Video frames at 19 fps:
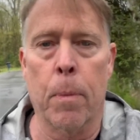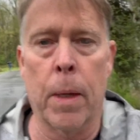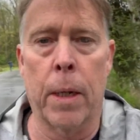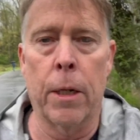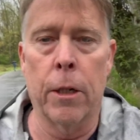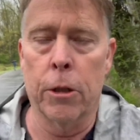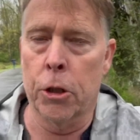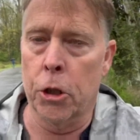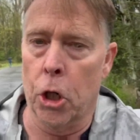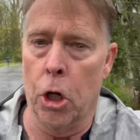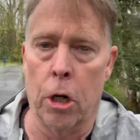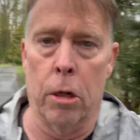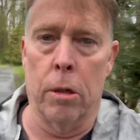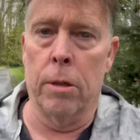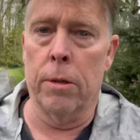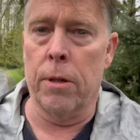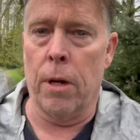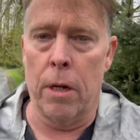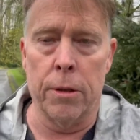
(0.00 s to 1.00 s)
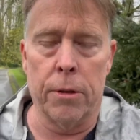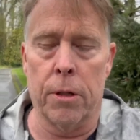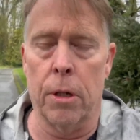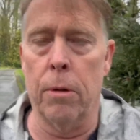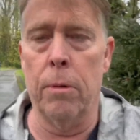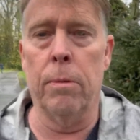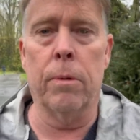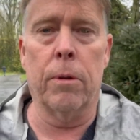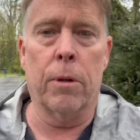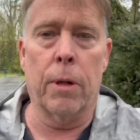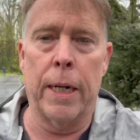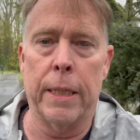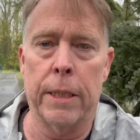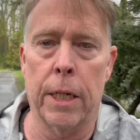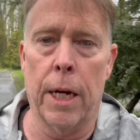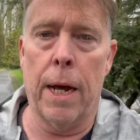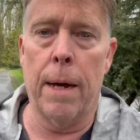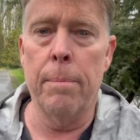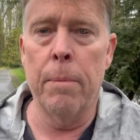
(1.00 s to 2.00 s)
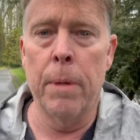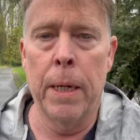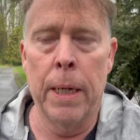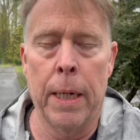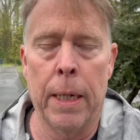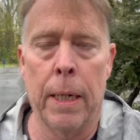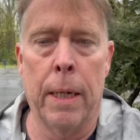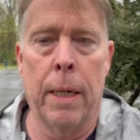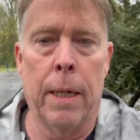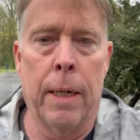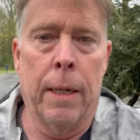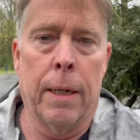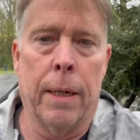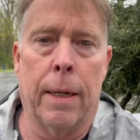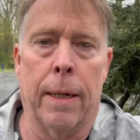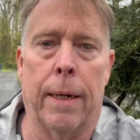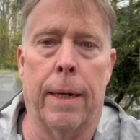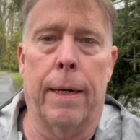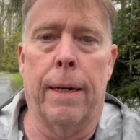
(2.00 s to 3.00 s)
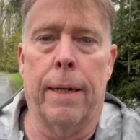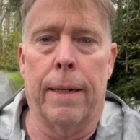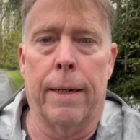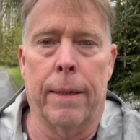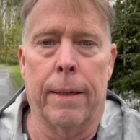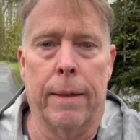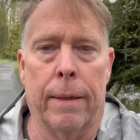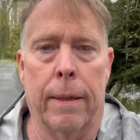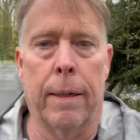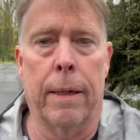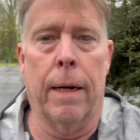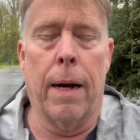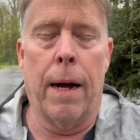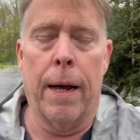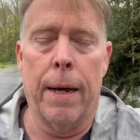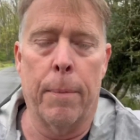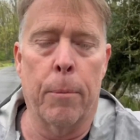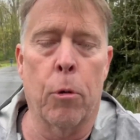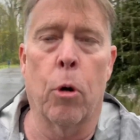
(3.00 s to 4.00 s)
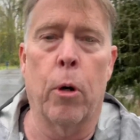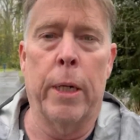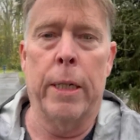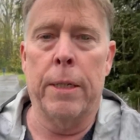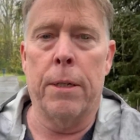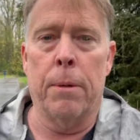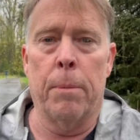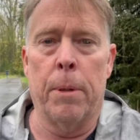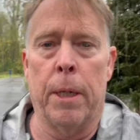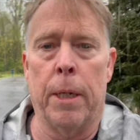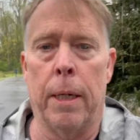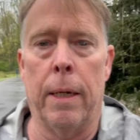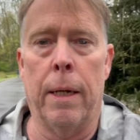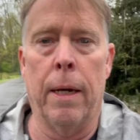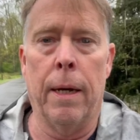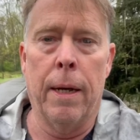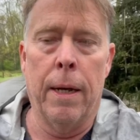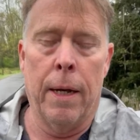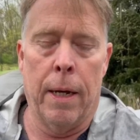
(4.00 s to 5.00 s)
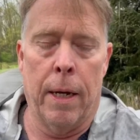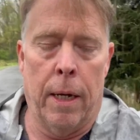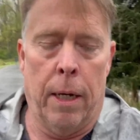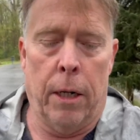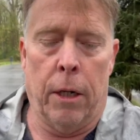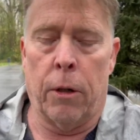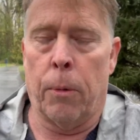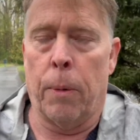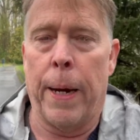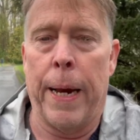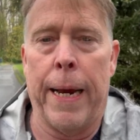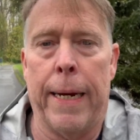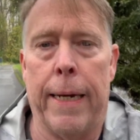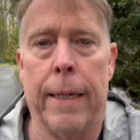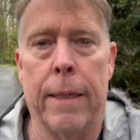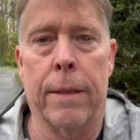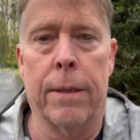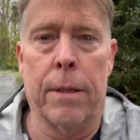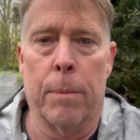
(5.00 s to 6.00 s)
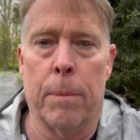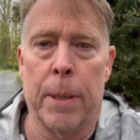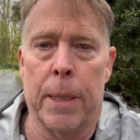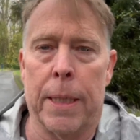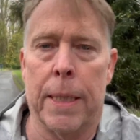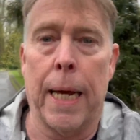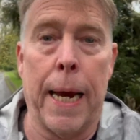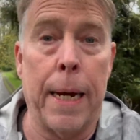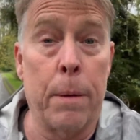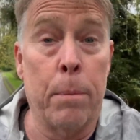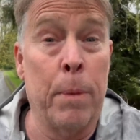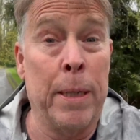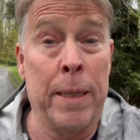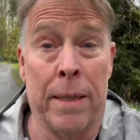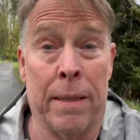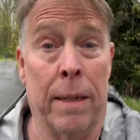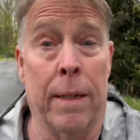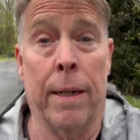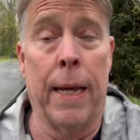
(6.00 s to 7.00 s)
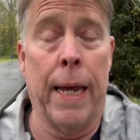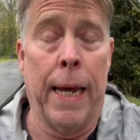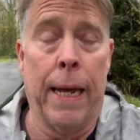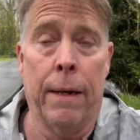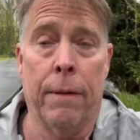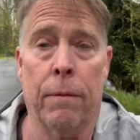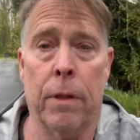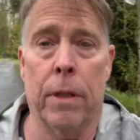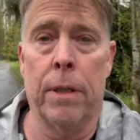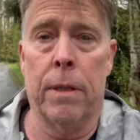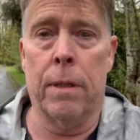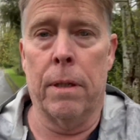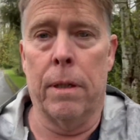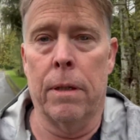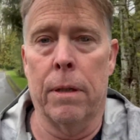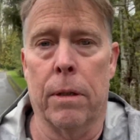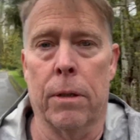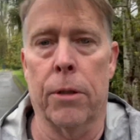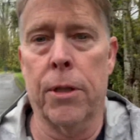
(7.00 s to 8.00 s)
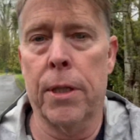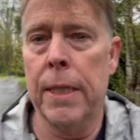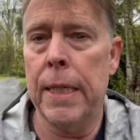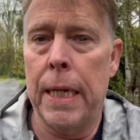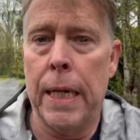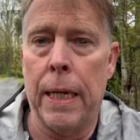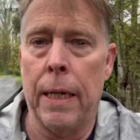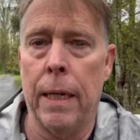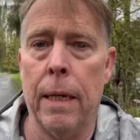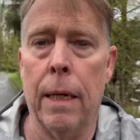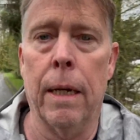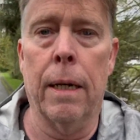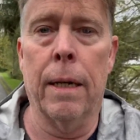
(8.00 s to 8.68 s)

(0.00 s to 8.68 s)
Your journals also, great job. I am going to be creating some assignments in Canvas that you'll see.